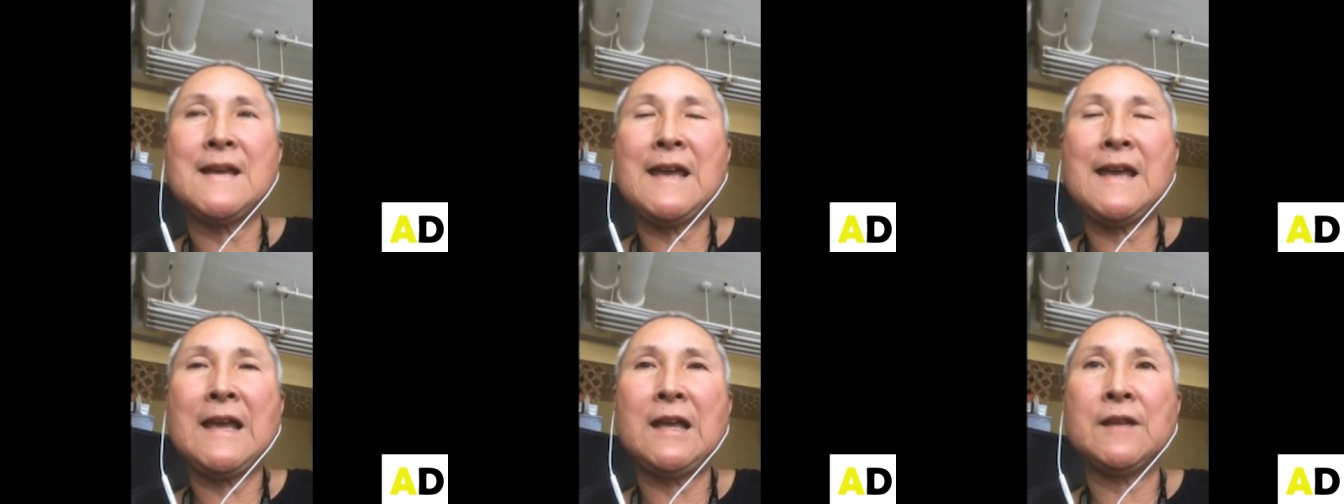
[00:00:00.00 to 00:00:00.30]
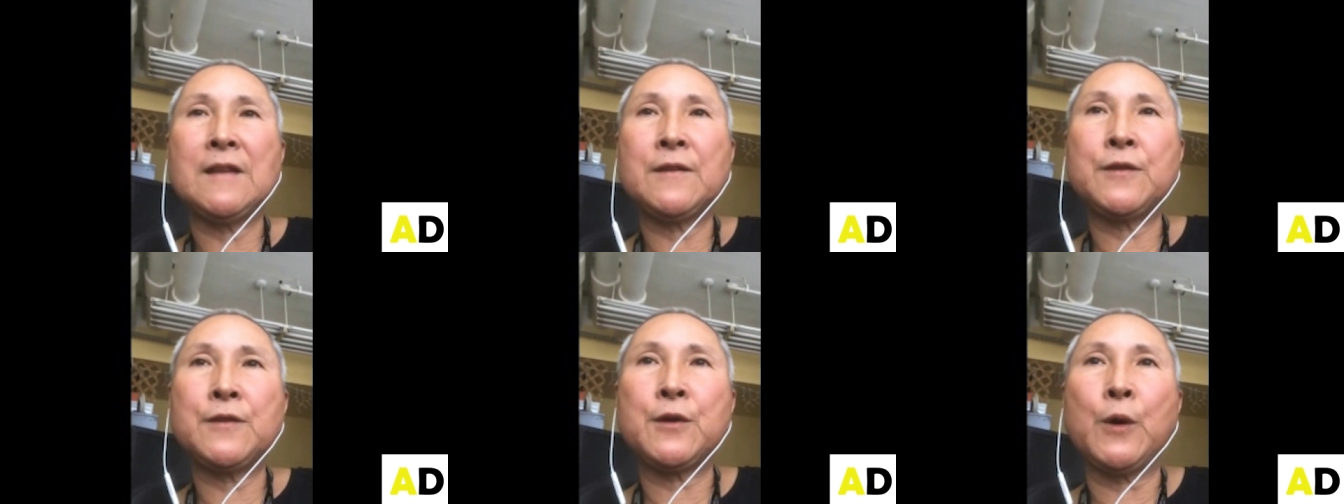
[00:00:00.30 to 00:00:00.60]

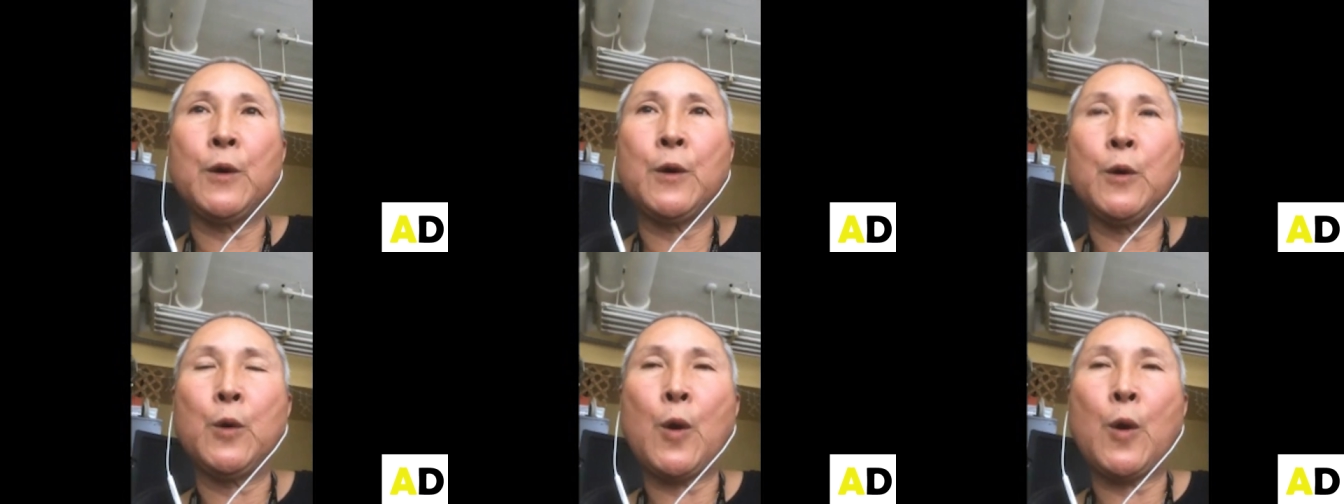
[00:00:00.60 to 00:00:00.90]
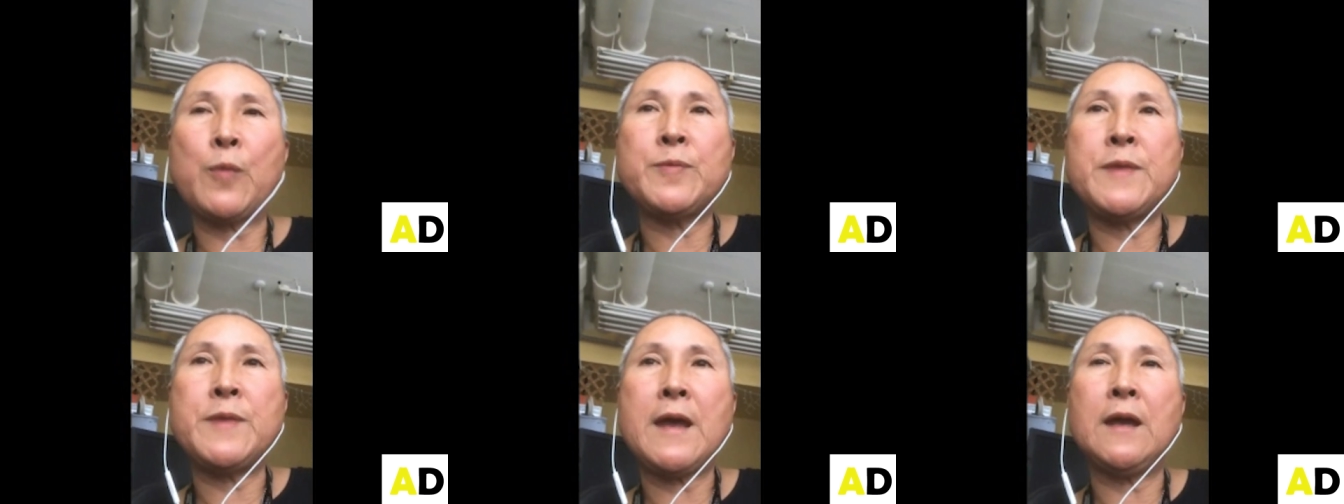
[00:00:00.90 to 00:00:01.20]
So
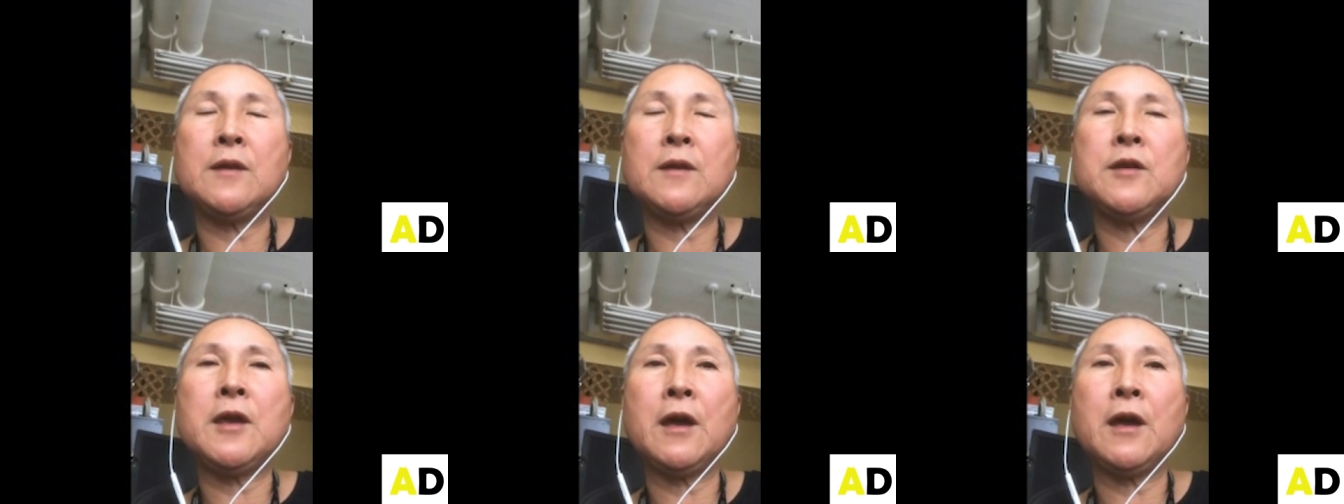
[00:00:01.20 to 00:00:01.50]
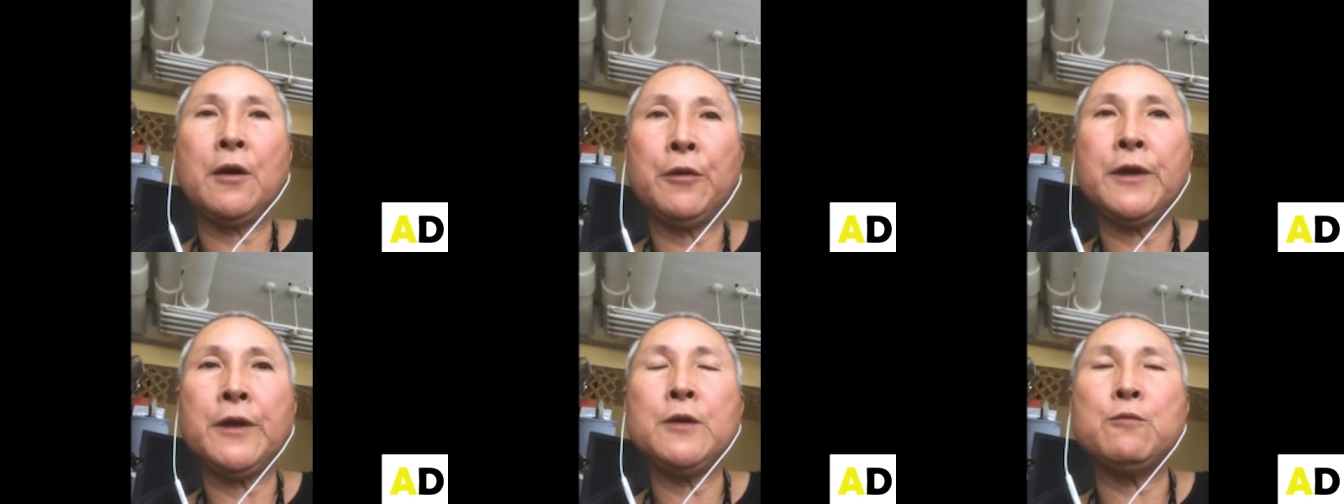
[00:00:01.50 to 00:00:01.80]
they
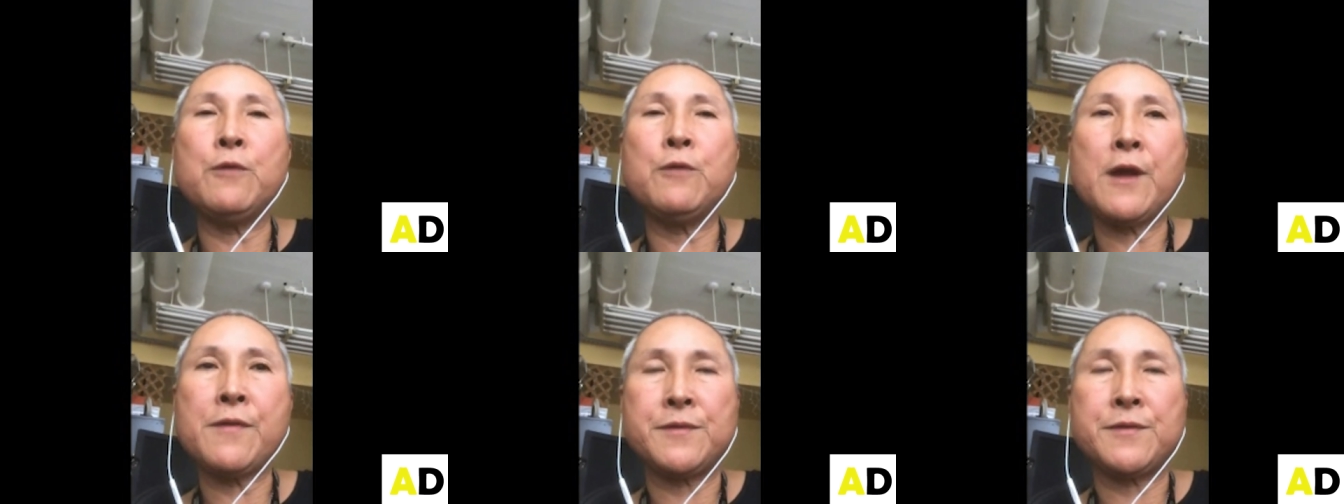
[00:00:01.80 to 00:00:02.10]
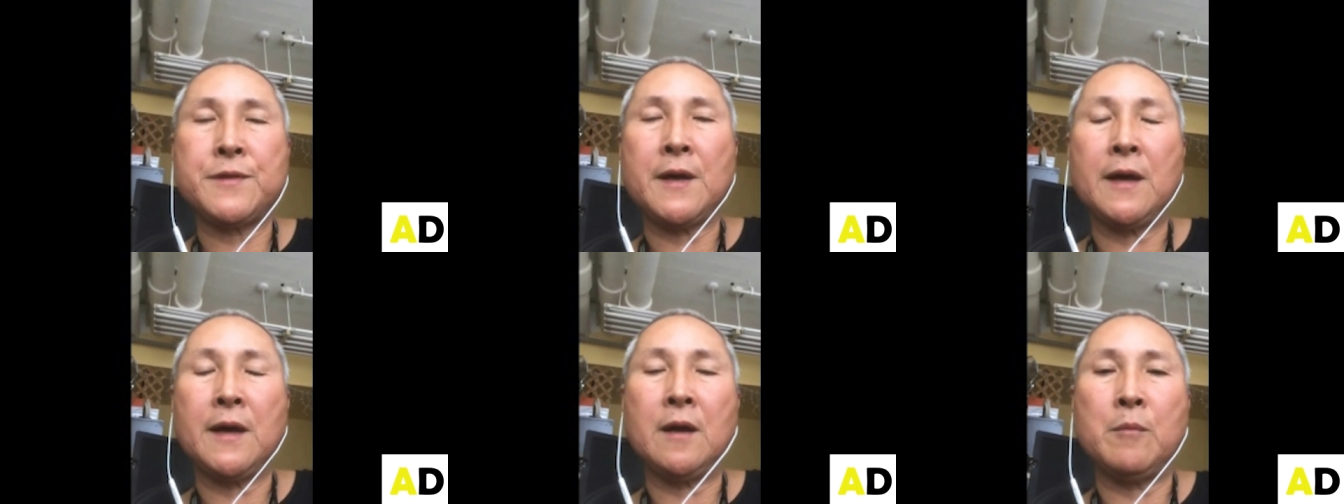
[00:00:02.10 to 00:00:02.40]
carry with
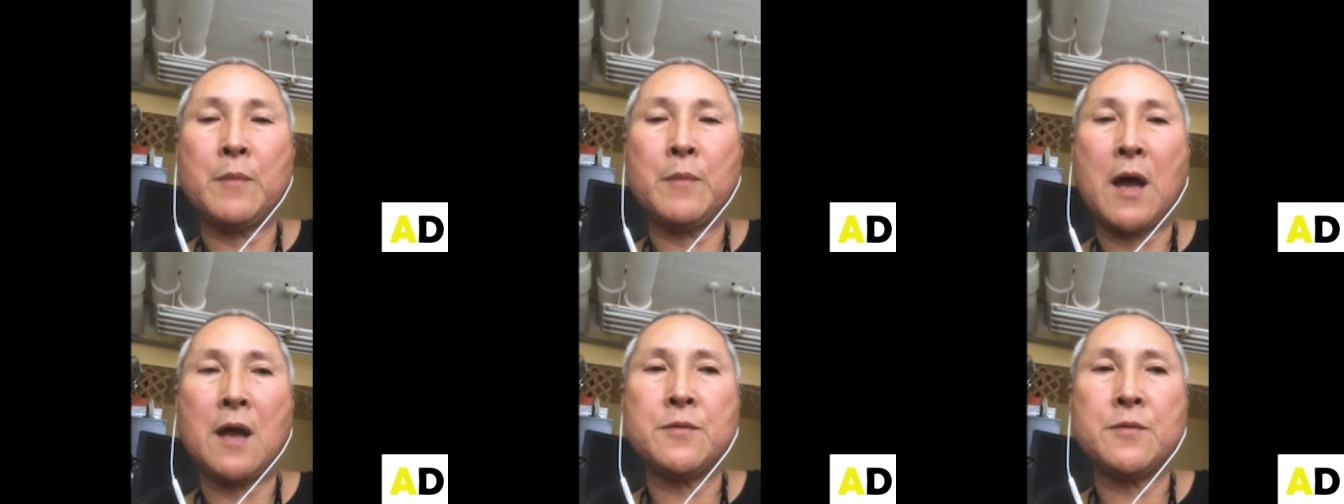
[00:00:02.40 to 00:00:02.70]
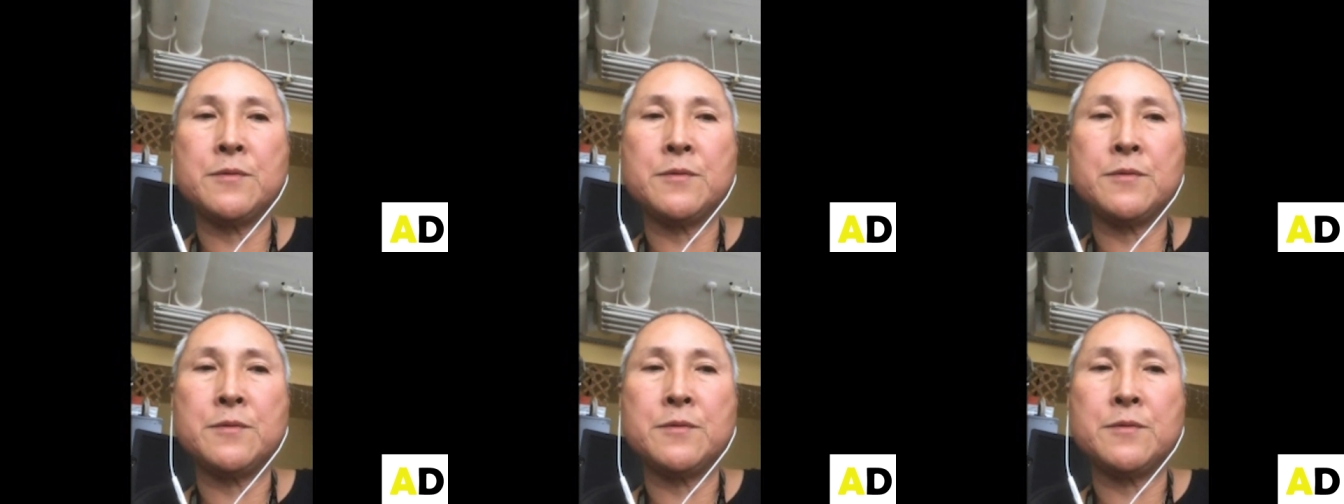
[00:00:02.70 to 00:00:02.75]
them